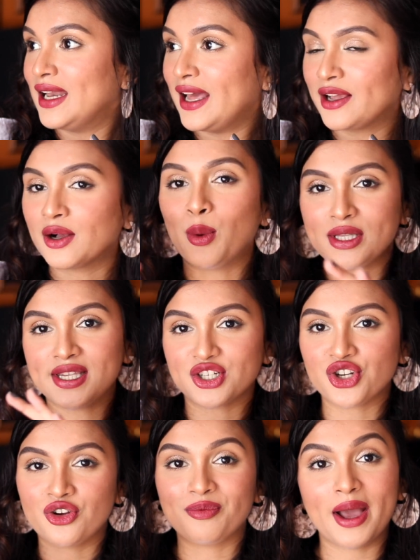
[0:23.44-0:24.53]
like one
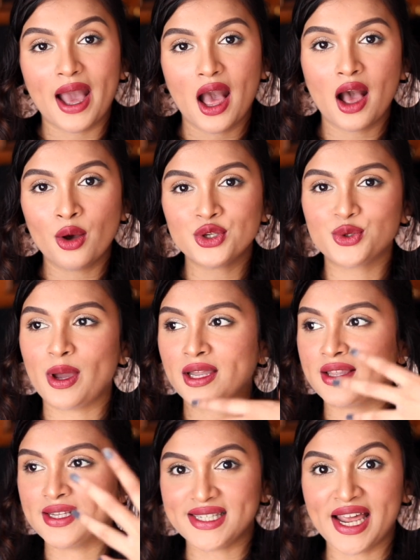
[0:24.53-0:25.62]
section of my house where
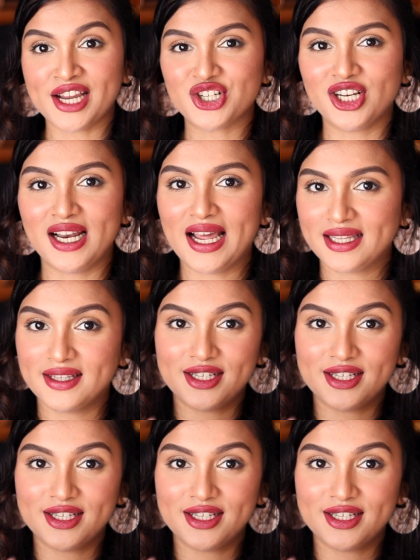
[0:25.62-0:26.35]
there's natural light,